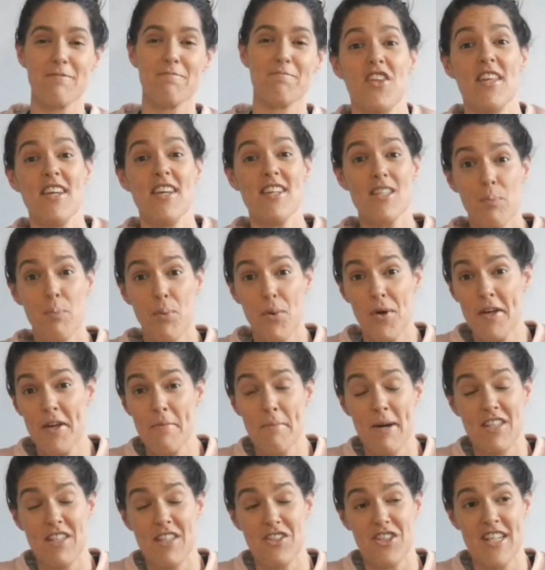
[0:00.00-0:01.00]
So this pretty
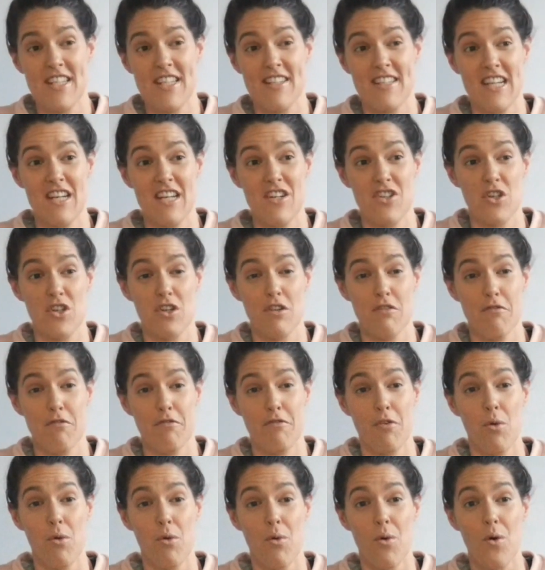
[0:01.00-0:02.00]
much continued
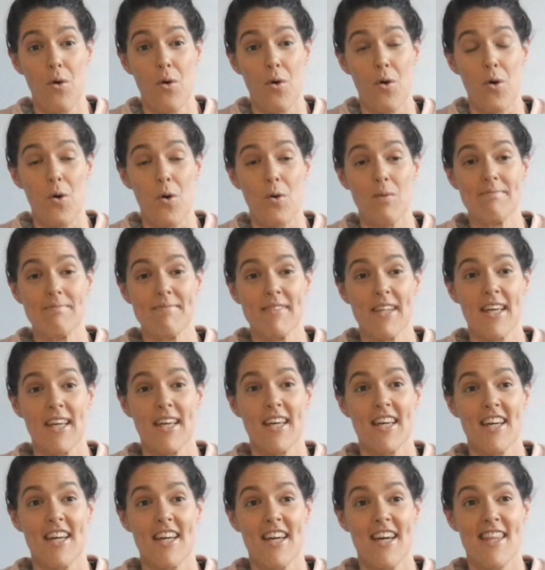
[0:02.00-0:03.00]
for
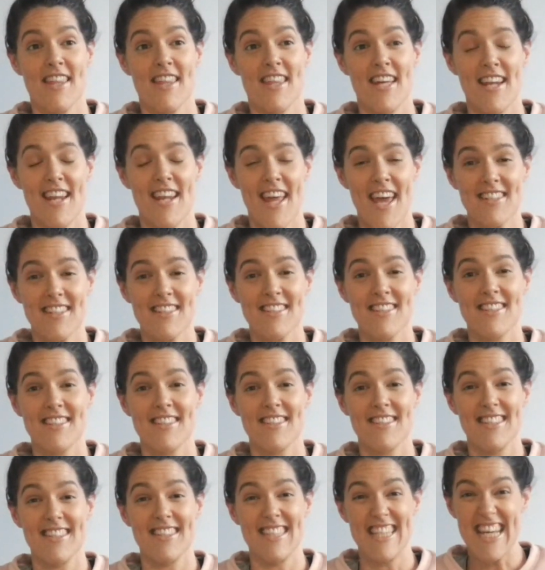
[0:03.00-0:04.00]
the
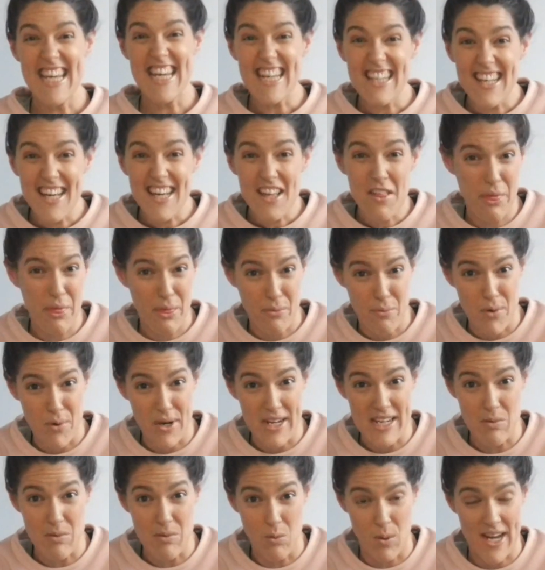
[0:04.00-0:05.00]
next nearly
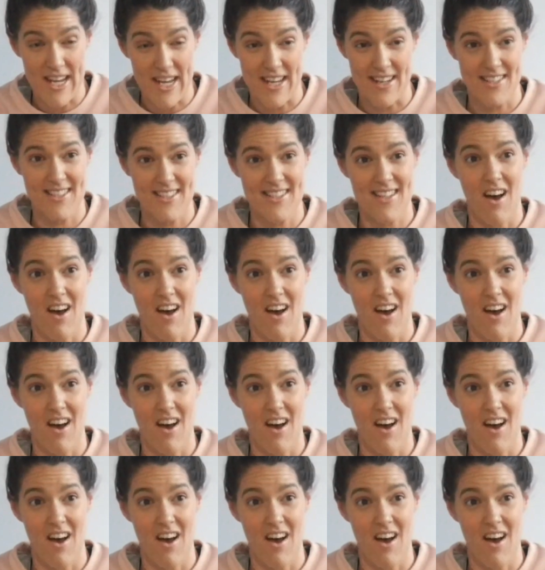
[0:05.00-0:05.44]
3 weeks.